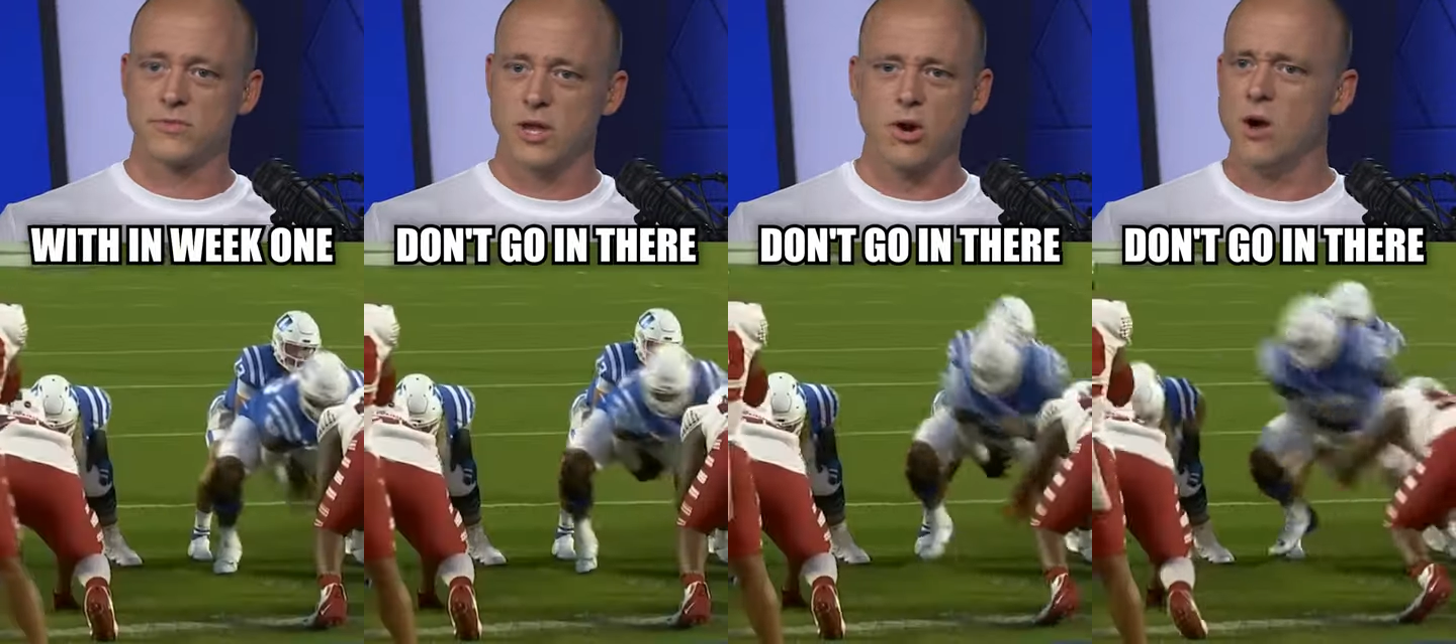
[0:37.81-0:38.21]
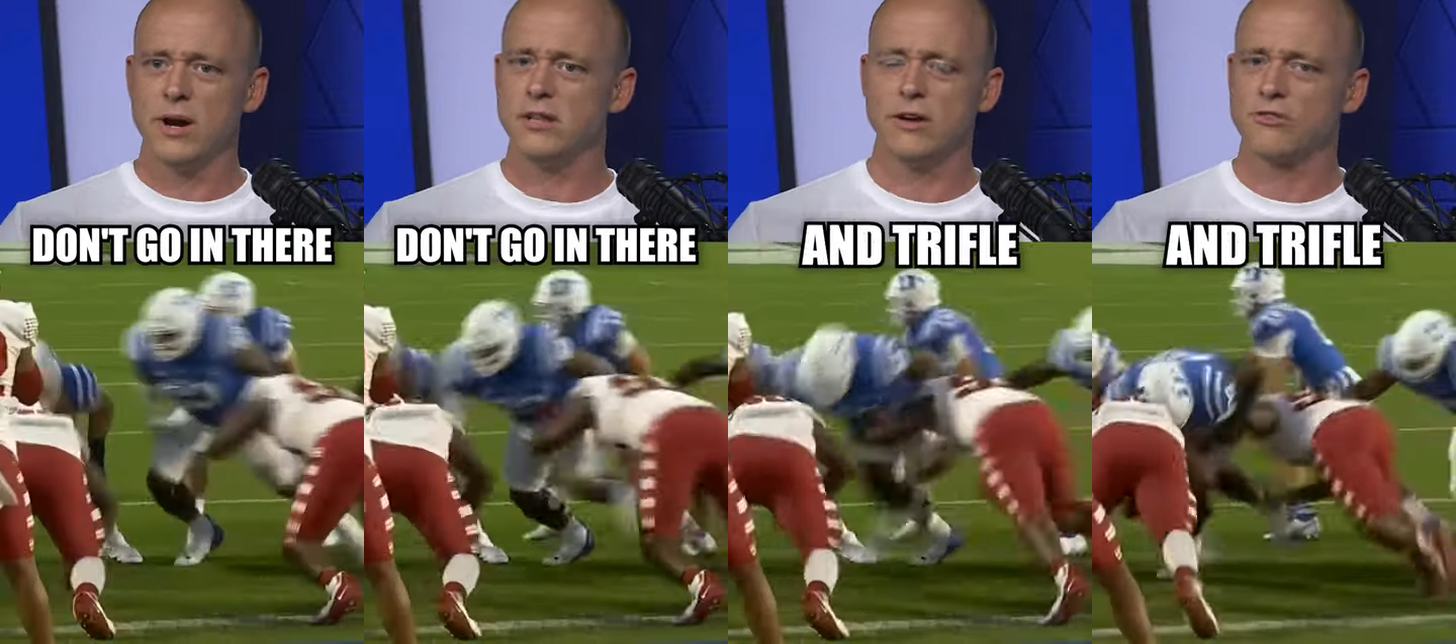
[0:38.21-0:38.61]
Don't
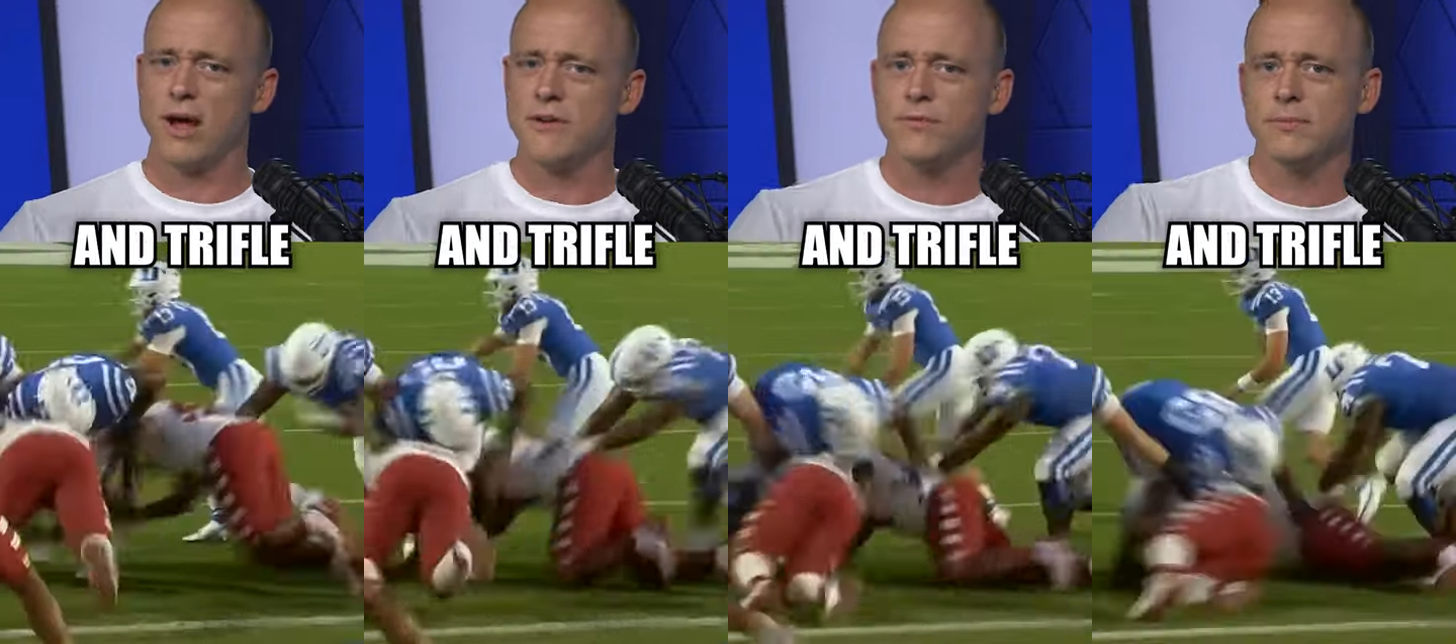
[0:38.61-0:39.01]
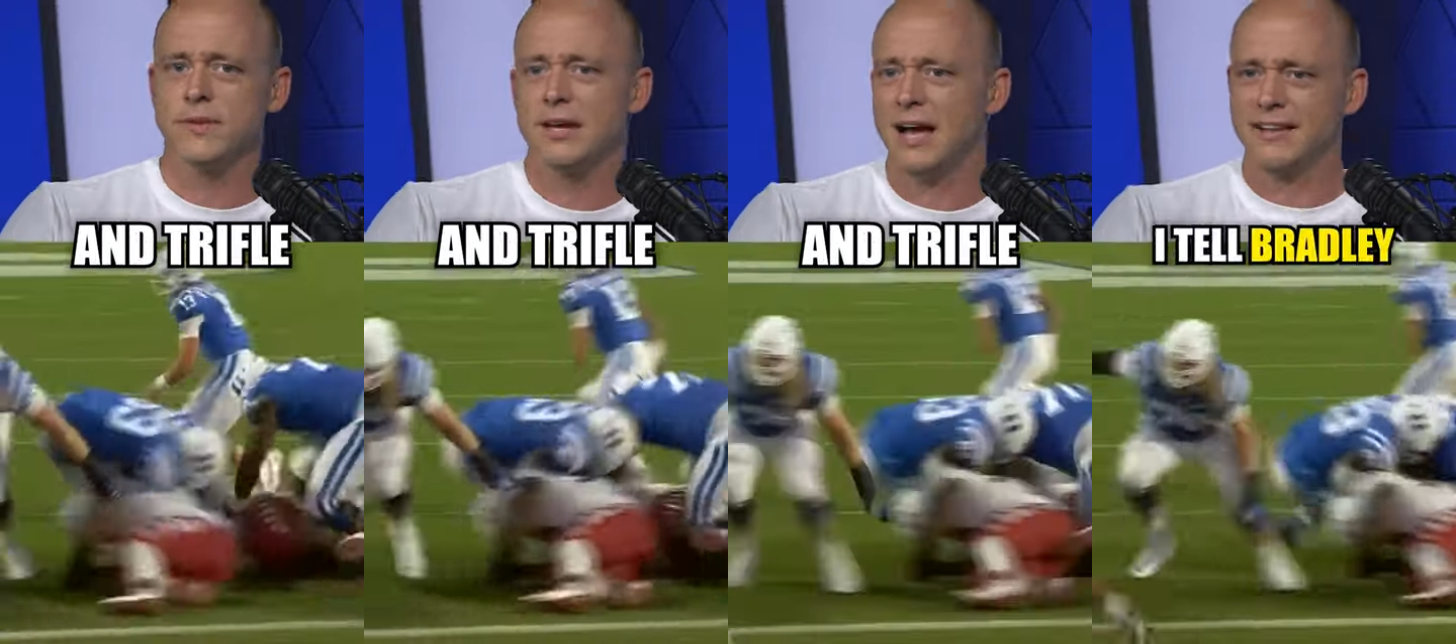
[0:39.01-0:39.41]
go in there and trifle.
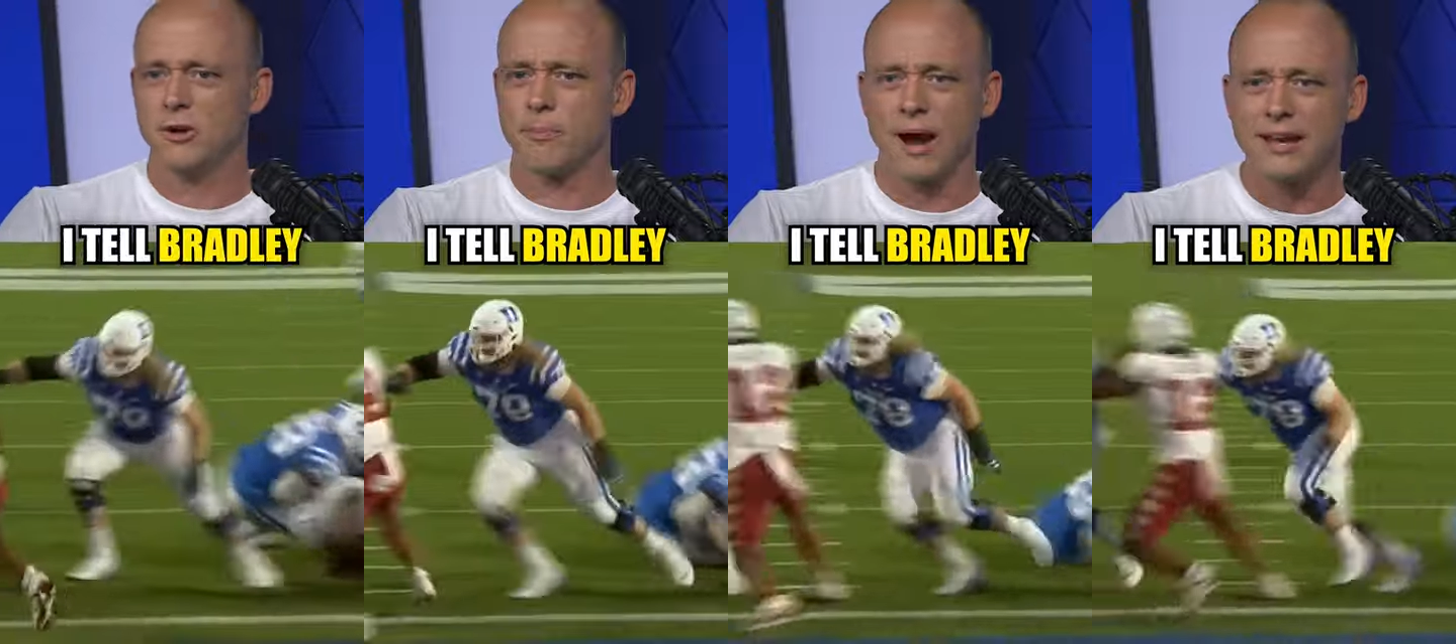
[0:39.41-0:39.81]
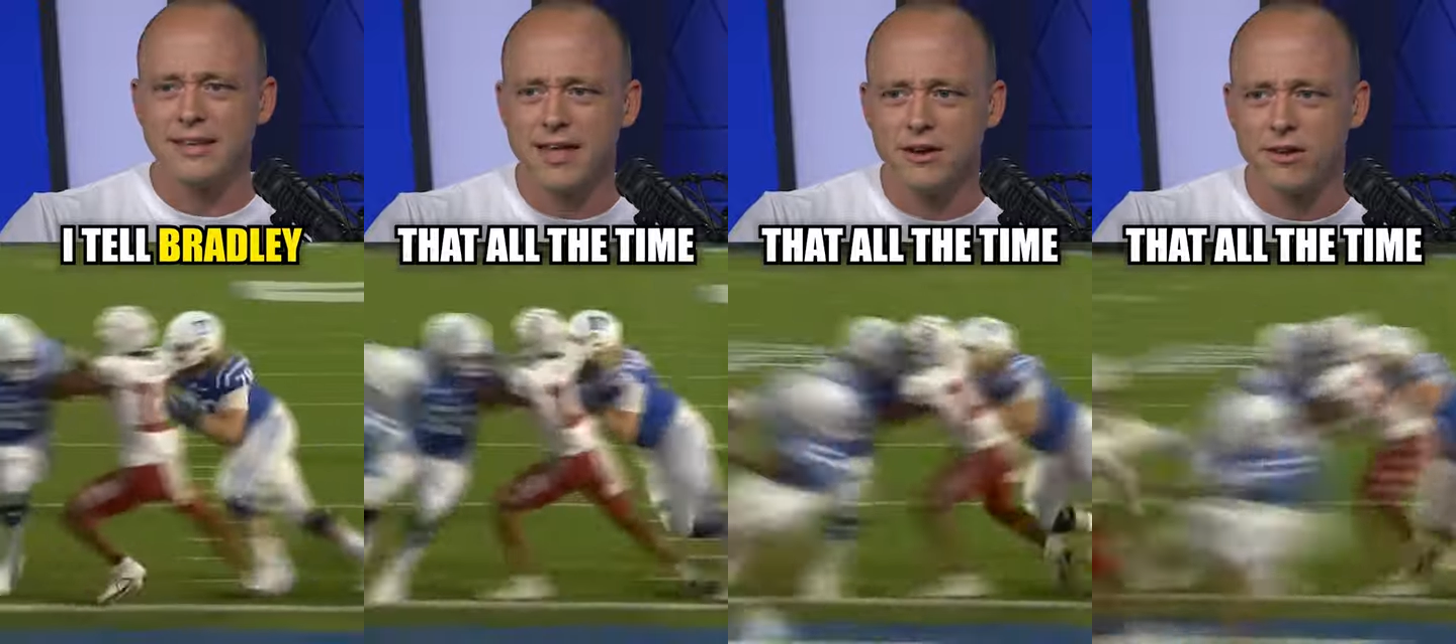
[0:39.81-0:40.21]
I tell
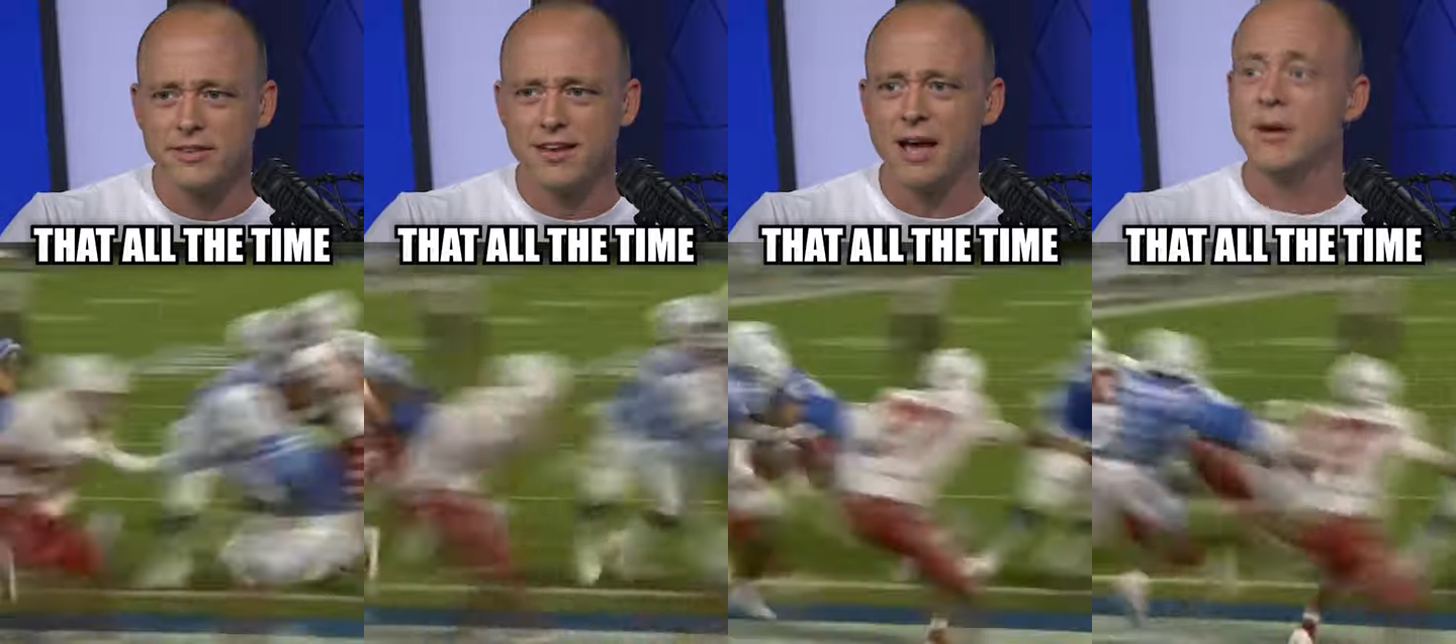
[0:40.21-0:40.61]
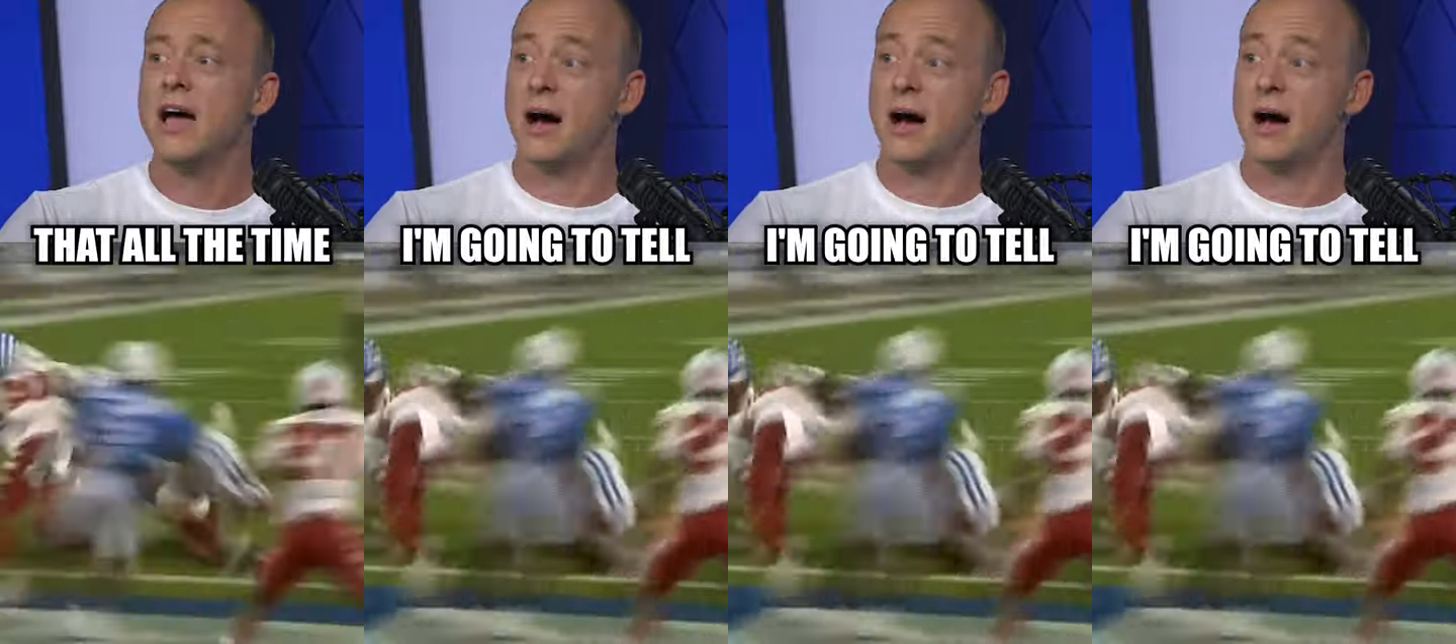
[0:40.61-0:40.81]
Bradley that all the time.